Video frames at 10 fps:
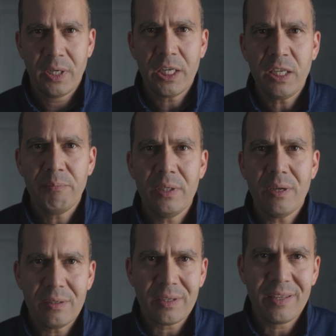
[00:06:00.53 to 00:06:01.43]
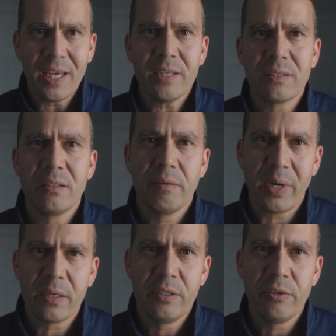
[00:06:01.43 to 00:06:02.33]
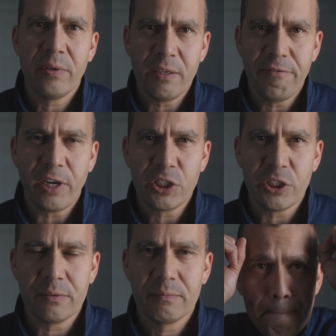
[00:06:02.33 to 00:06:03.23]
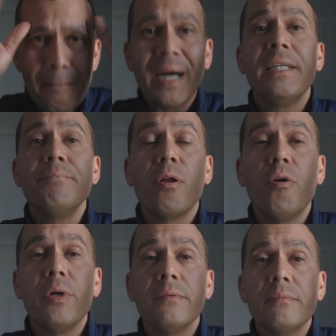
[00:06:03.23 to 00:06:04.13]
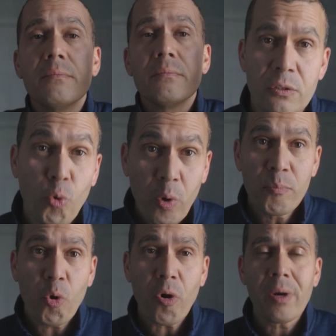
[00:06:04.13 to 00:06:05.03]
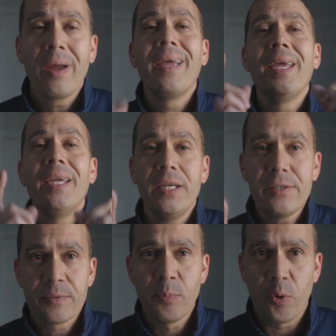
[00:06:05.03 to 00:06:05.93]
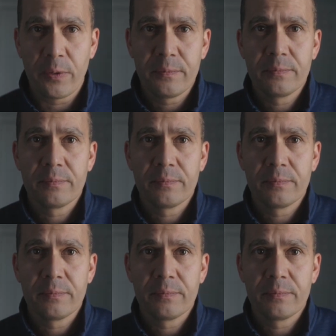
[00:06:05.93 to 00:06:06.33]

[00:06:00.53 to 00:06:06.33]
the honeybee against the bacterial infection. Mind-blowing. Do you want more? Here is more.